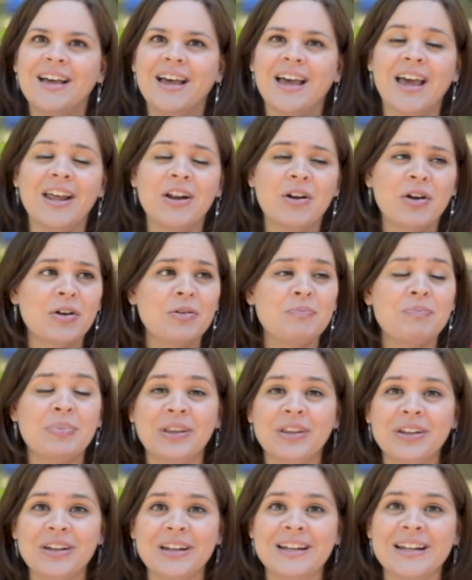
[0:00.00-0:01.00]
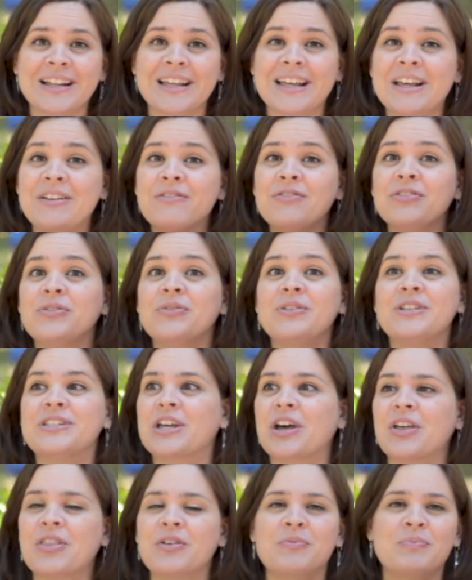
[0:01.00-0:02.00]
our ability to influence
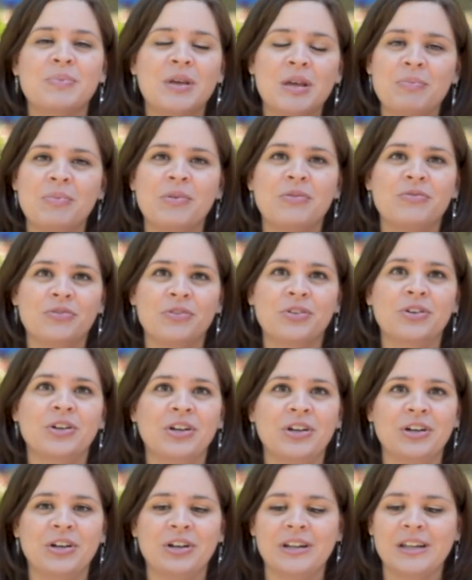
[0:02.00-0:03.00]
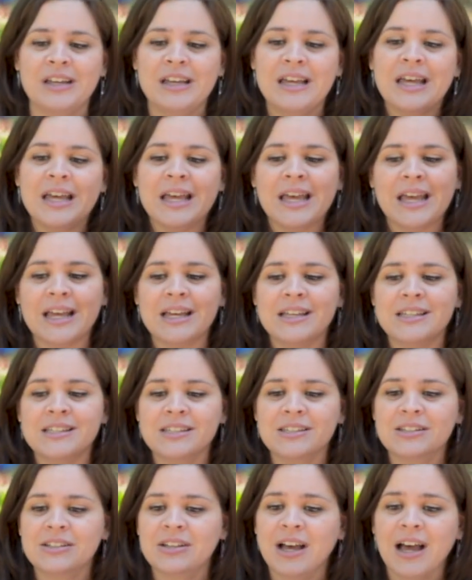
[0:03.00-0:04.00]
other people for good.
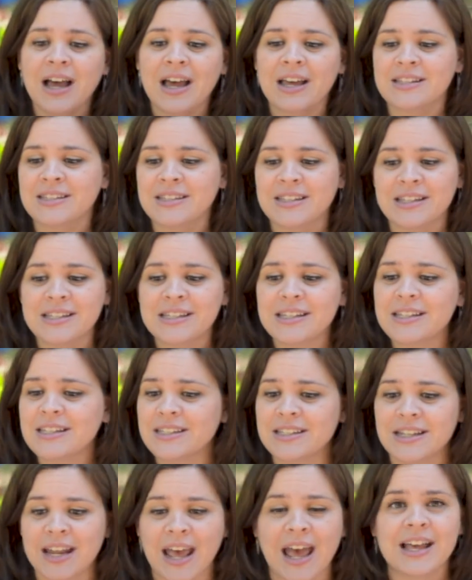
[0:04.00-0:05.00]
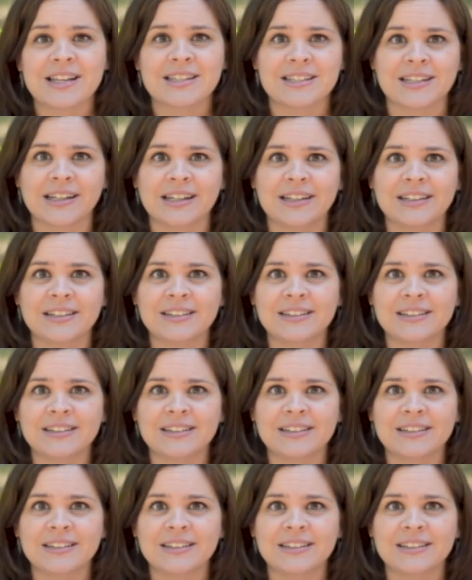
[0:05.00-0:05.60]
Because guys, this is nasty.